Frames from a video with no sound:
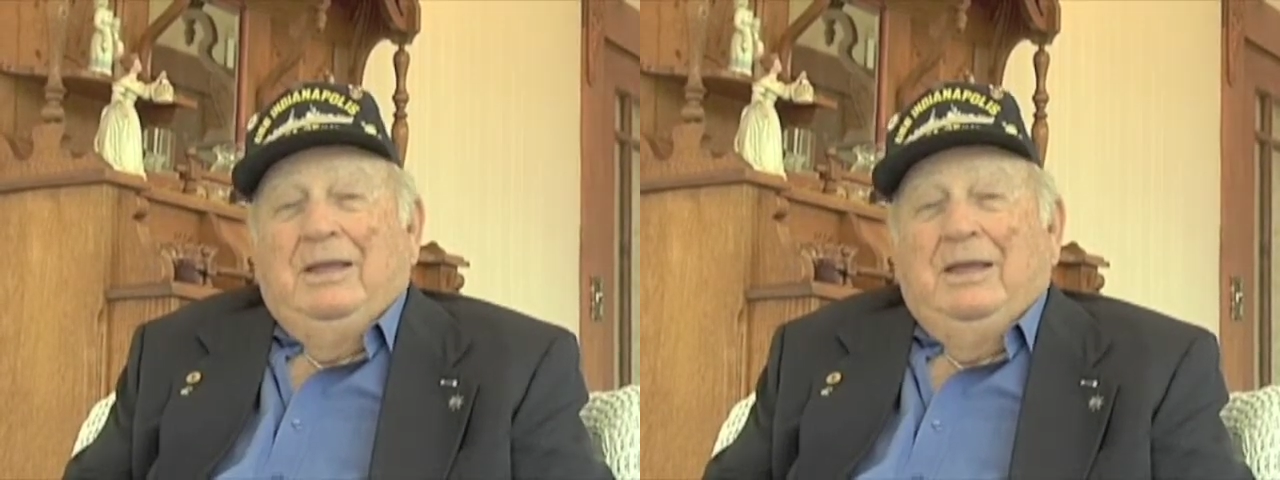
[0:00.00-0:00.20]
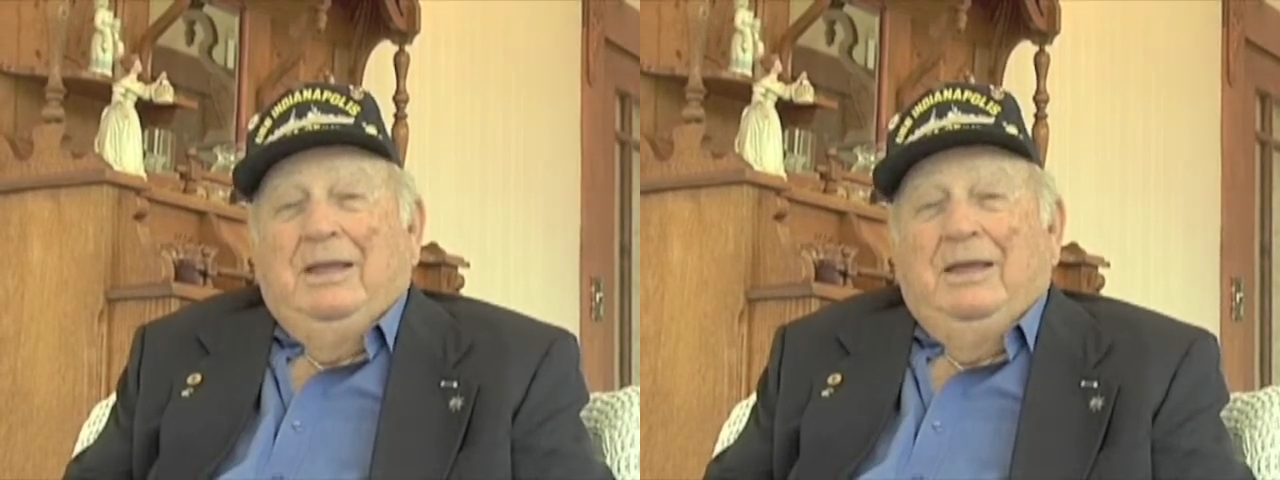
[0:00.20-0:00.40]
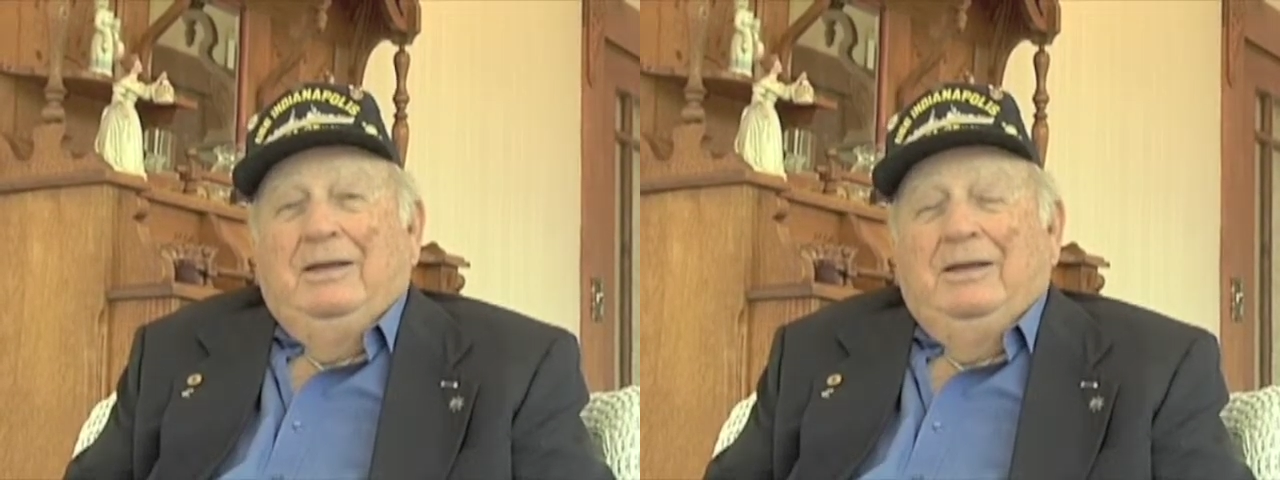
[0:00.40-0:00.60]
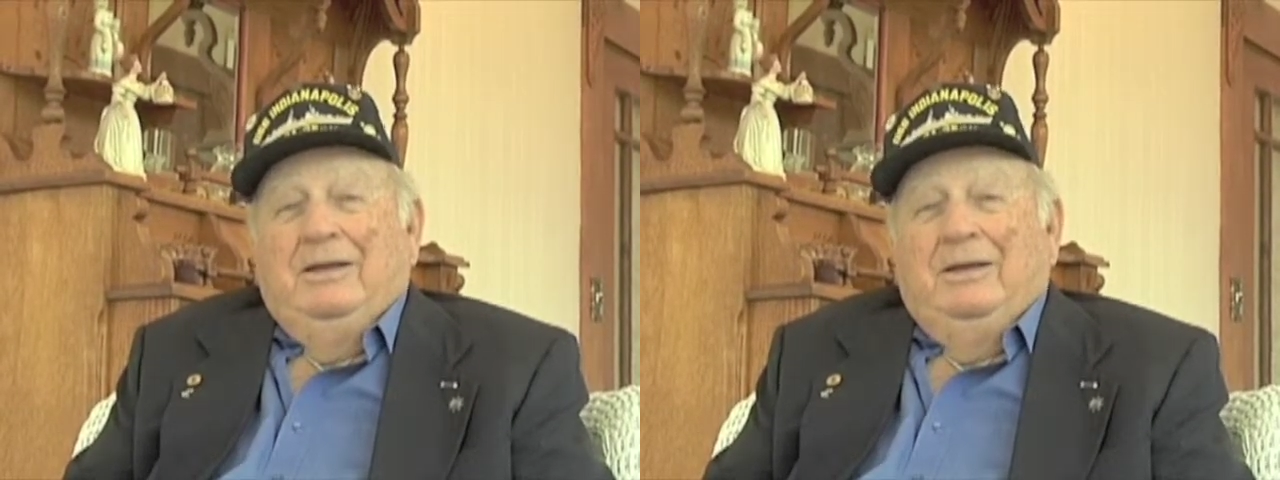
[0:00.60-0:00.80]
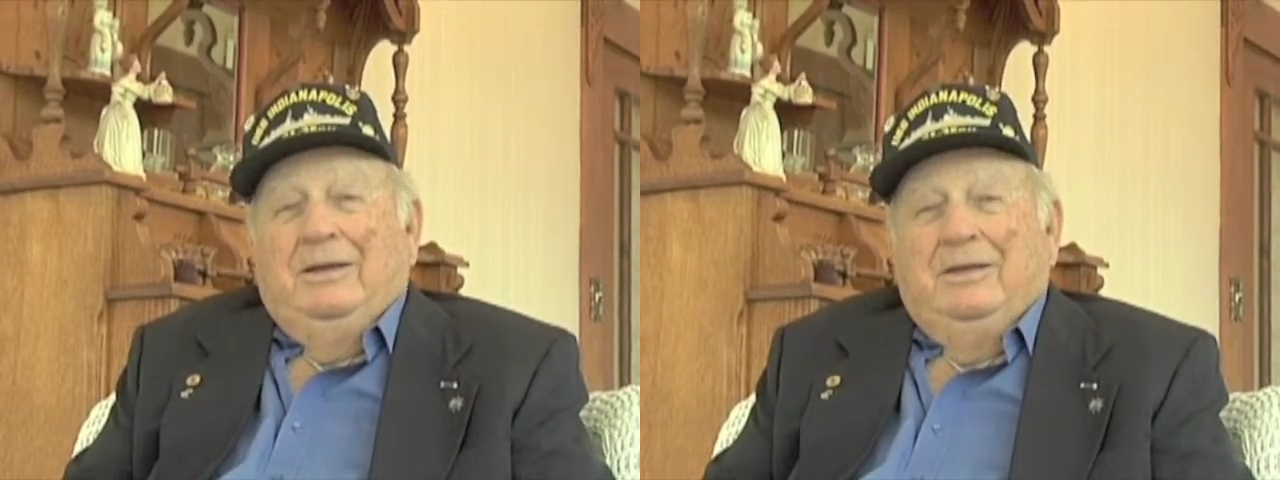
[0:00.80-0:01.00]
And
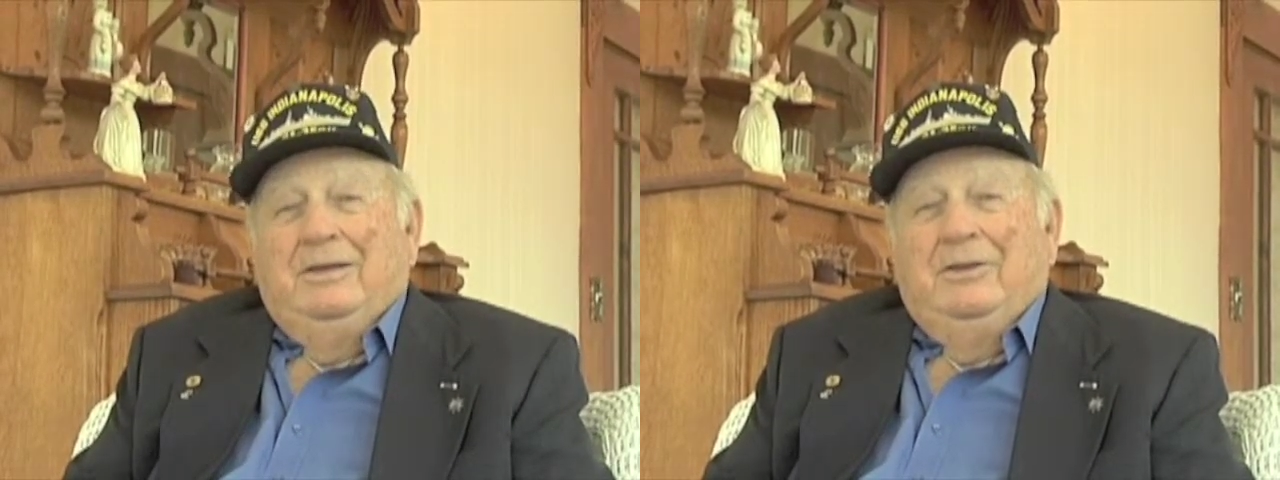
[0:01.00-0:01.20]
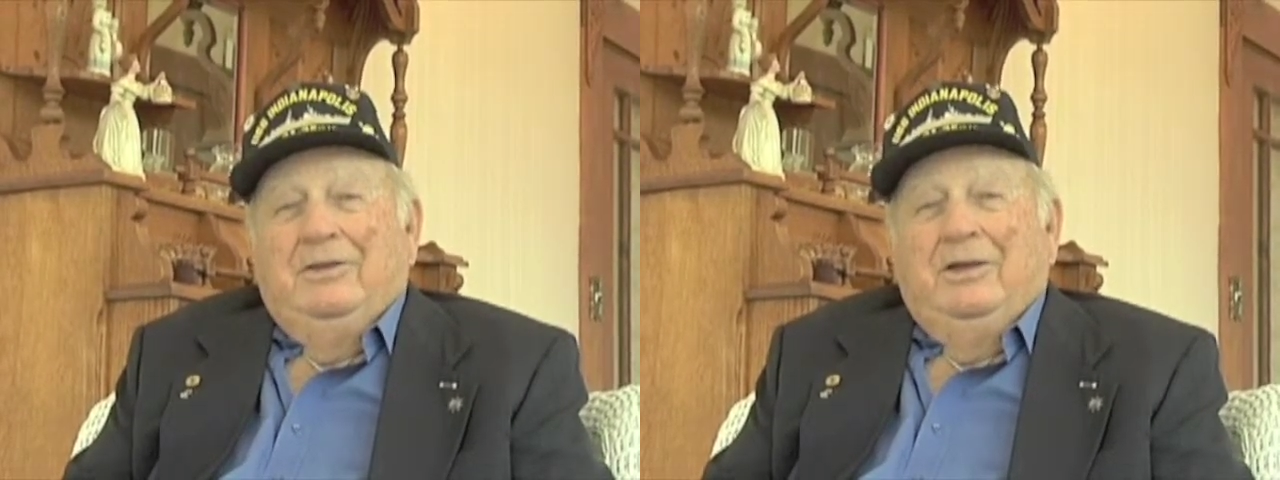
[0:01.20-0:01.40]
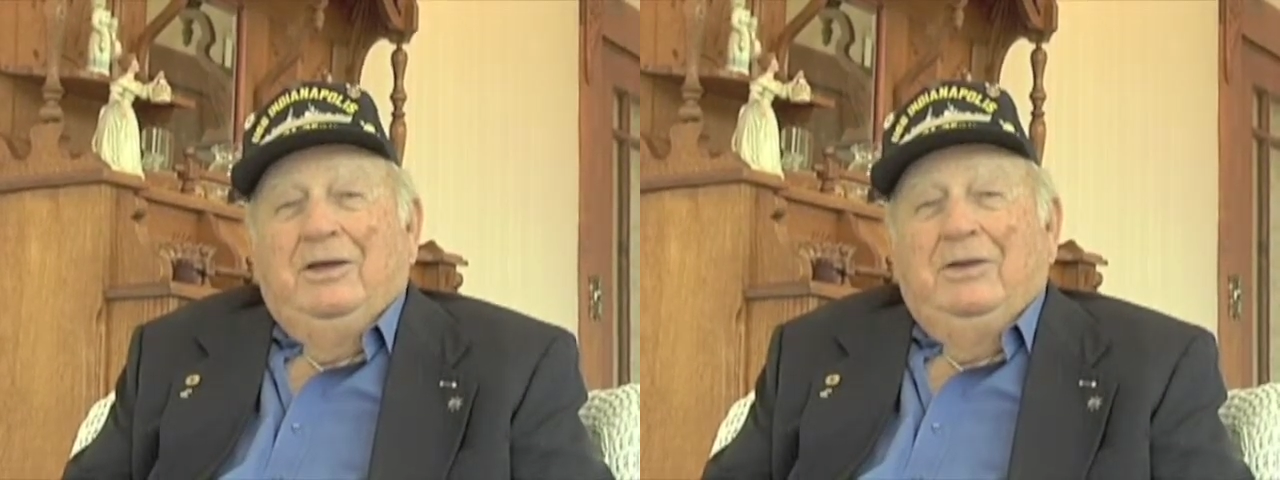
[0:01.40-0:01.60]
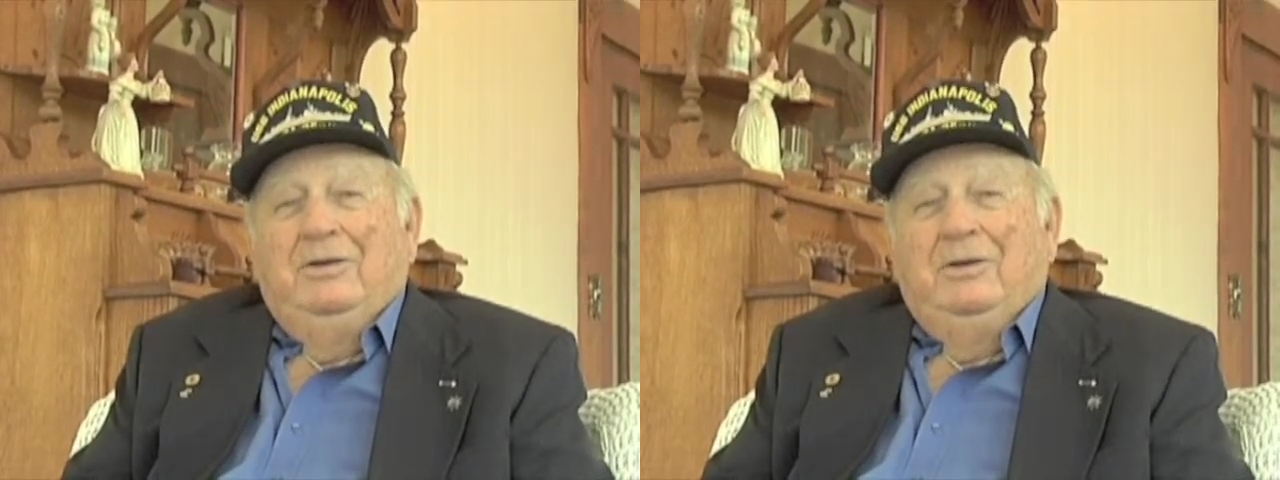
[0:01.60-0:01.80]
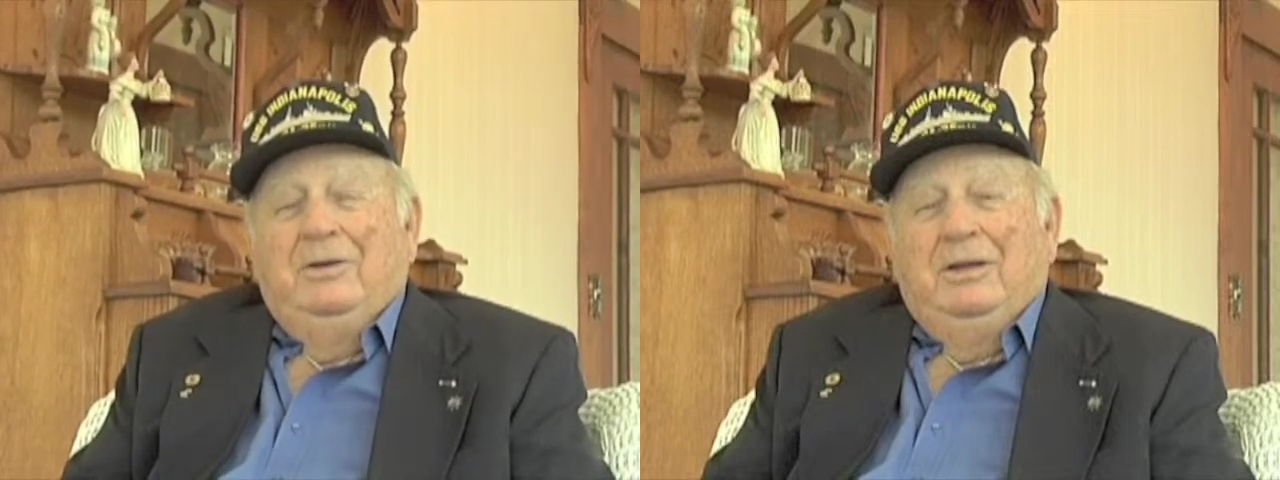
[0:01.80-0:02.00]
then the
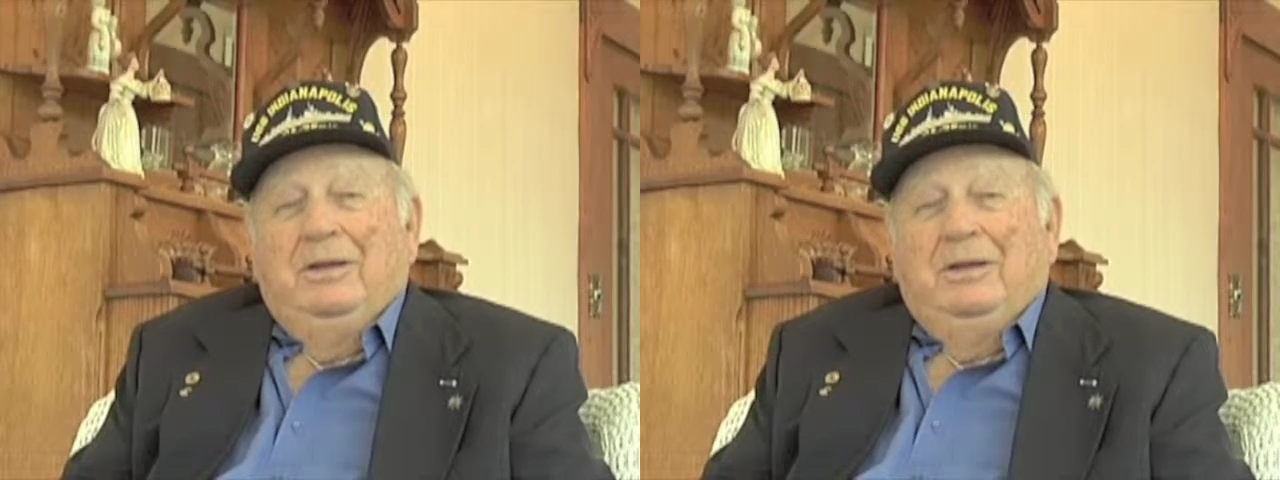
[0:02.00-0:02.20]
other